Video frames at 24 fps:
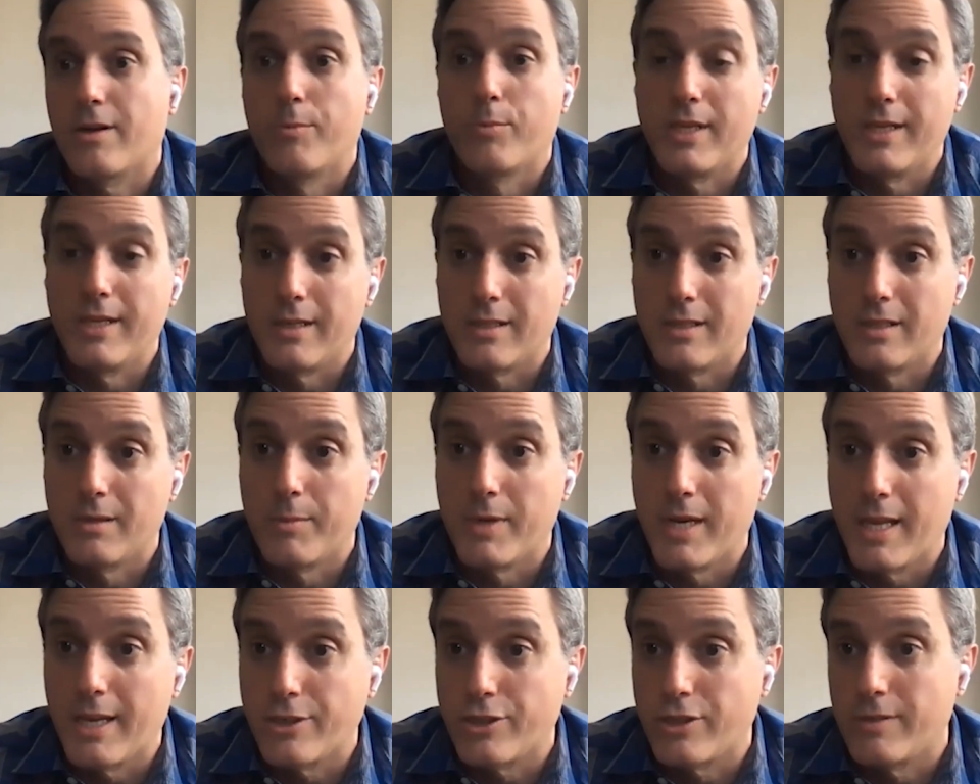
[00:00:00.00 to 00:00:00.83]
complete
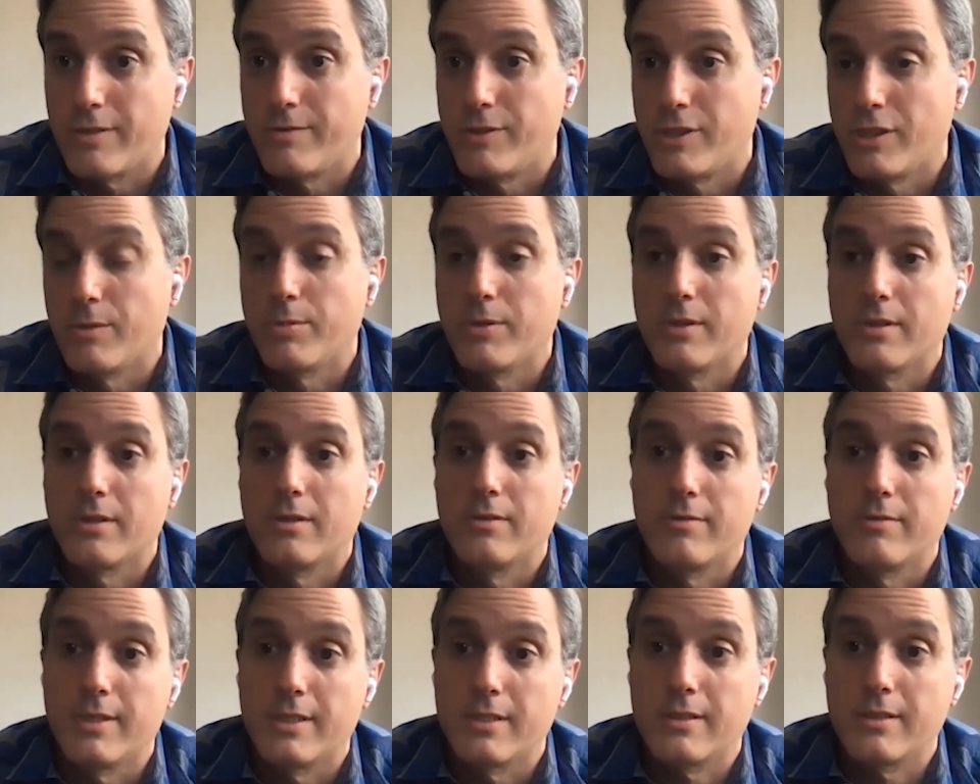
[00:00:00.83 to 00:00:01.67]
elimination of
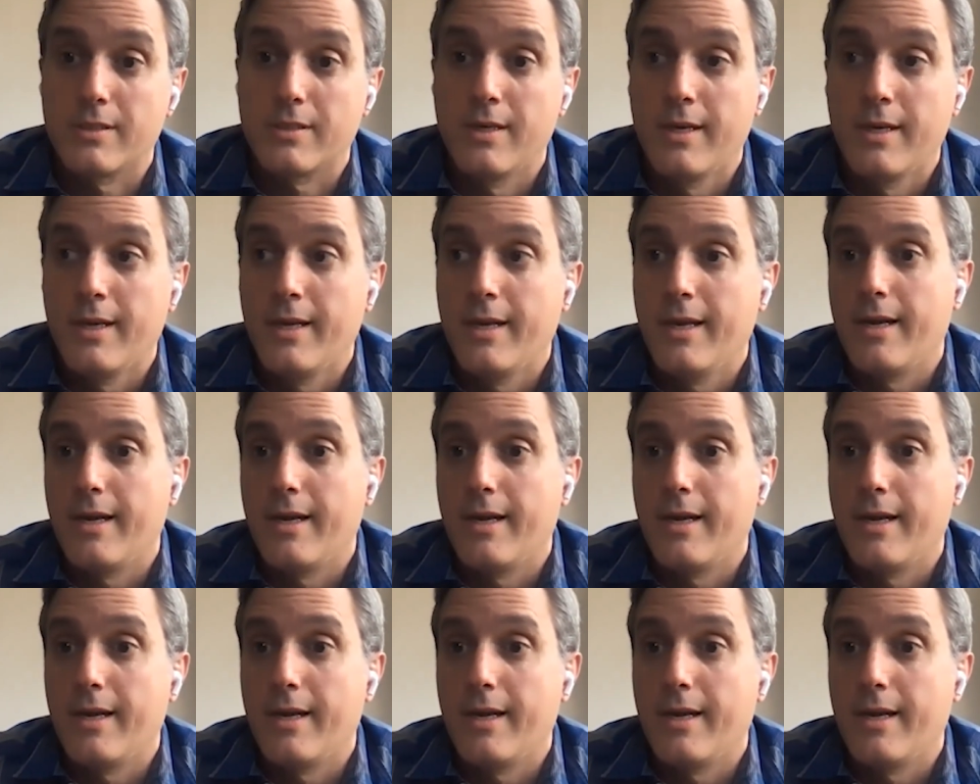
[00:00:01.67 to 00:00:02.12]
geopolitical risk,